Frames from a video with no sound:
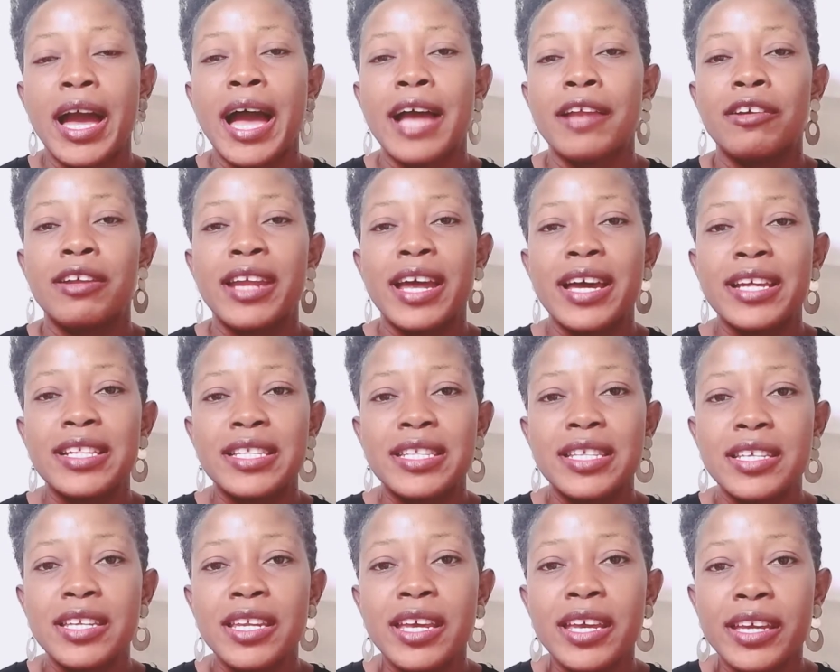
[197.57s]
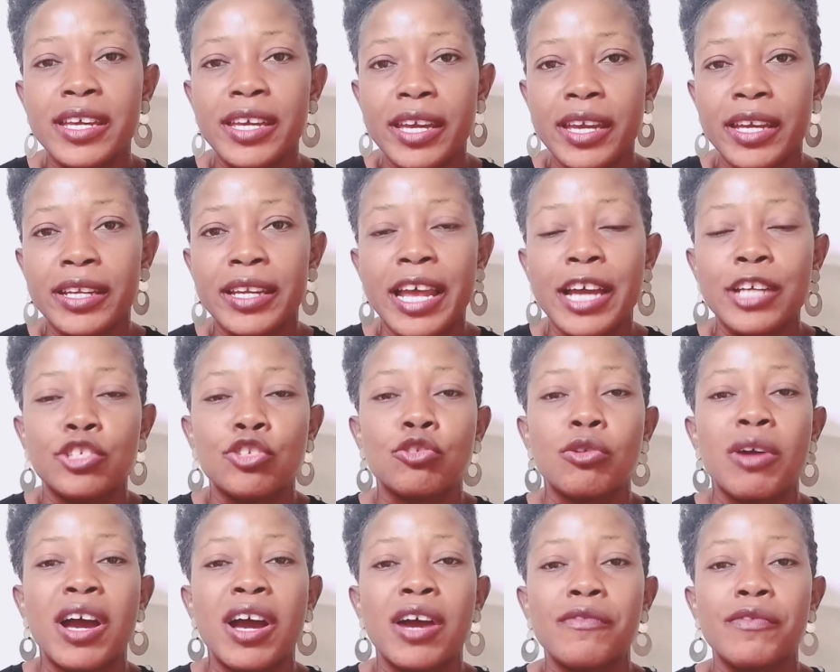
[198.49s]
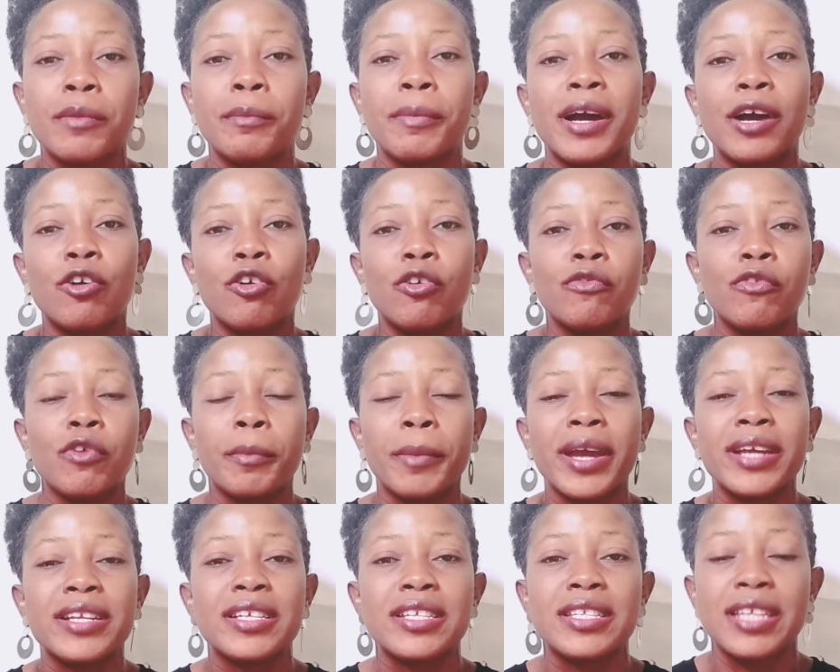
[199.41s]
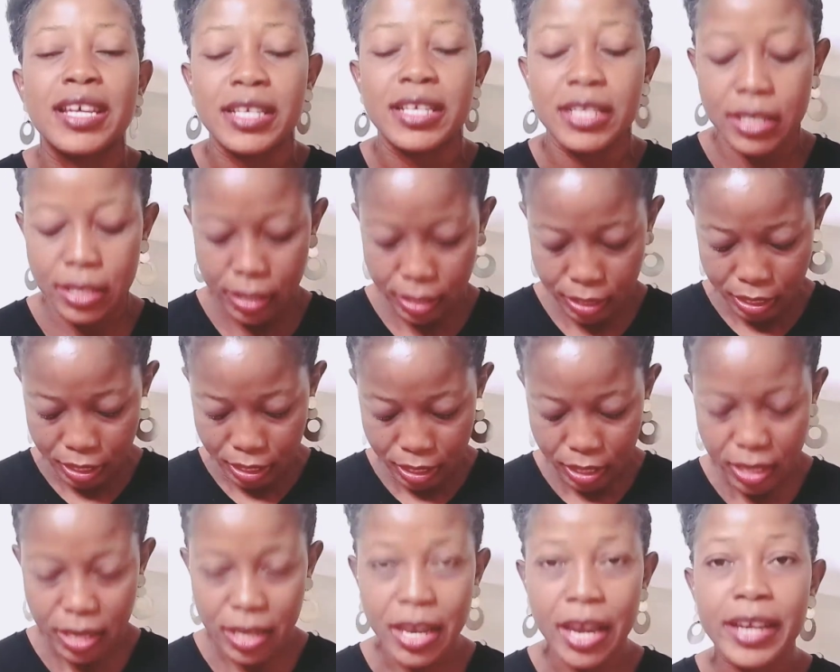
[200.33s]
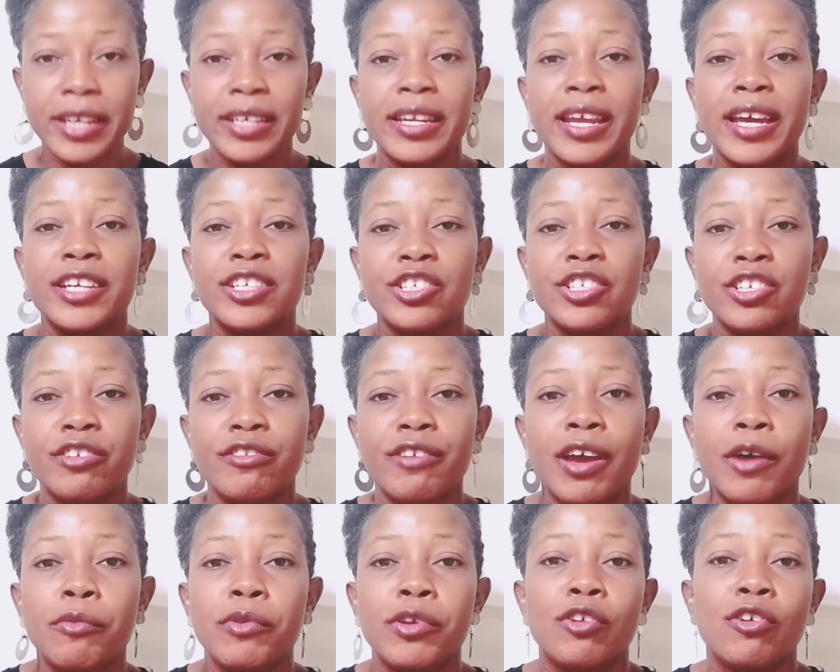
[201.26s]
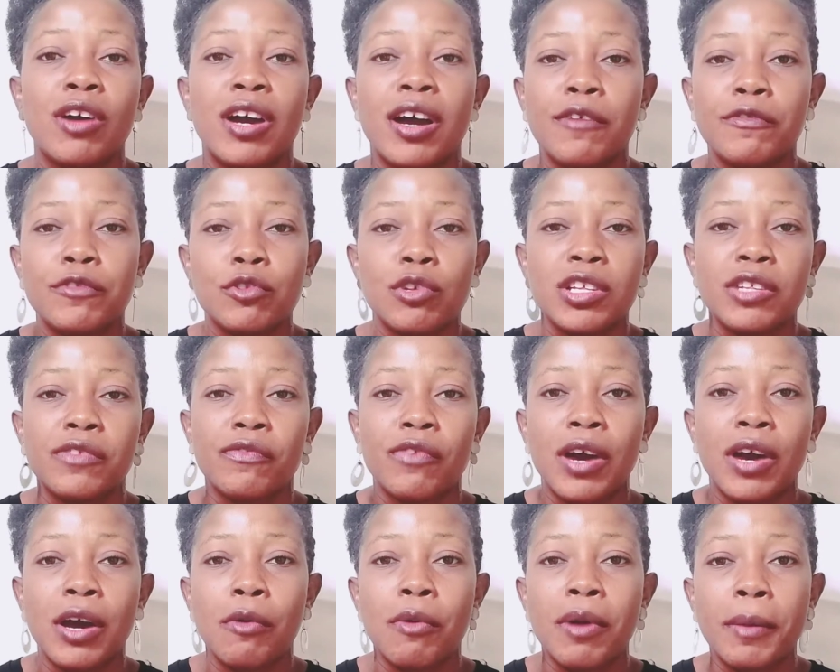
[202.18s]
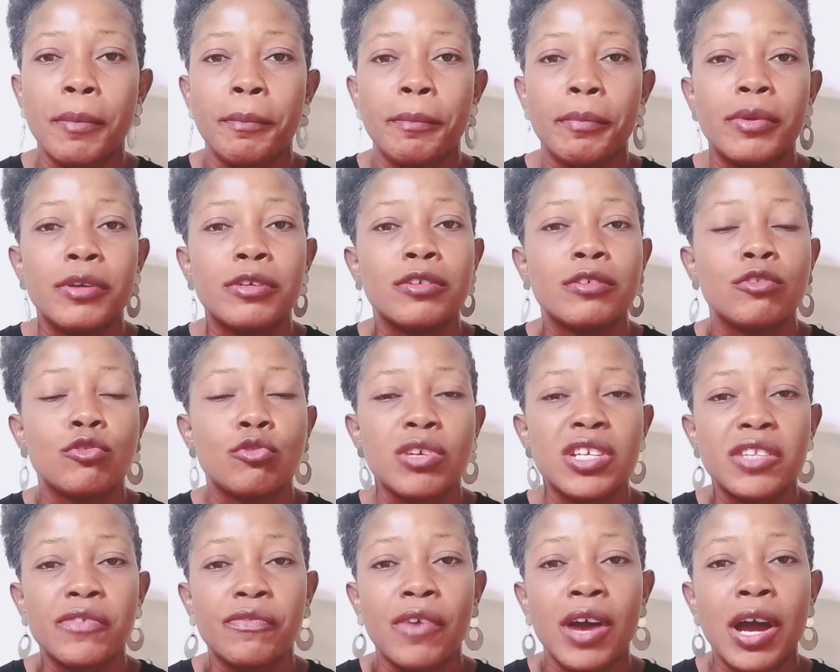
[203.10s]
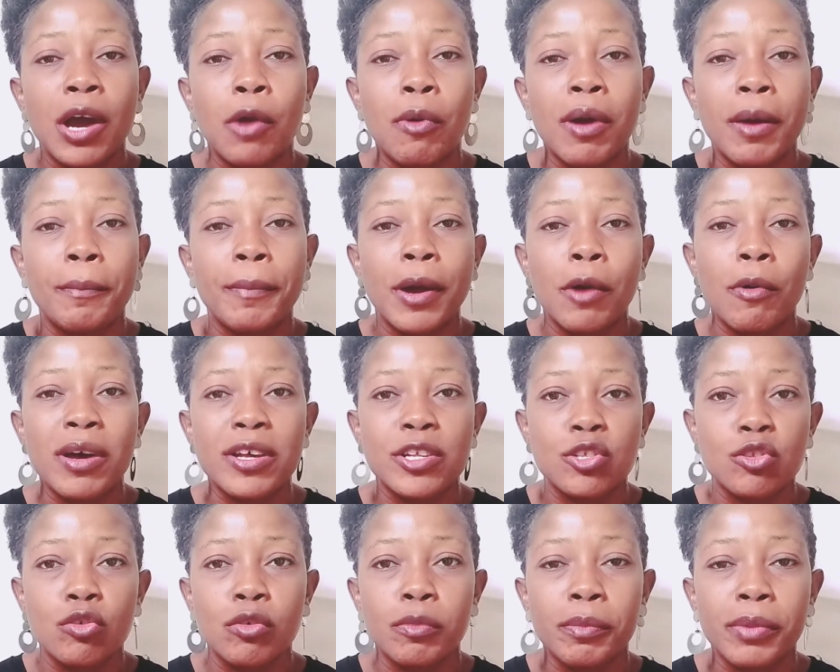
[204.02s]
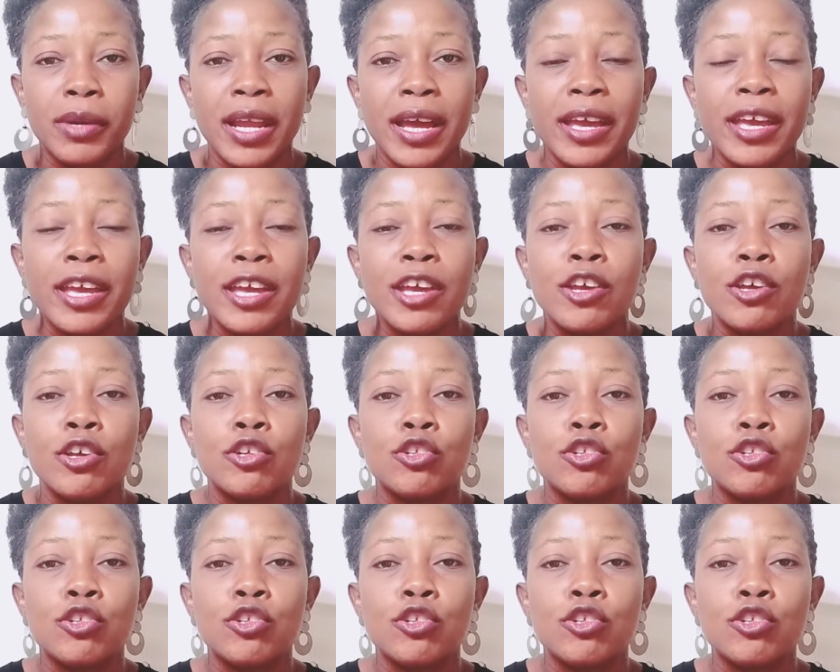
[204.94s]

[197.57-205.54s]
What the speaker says: Another thing again that you should have in back of your mind is that here in Nigeria, we don't have 24-hour power supply.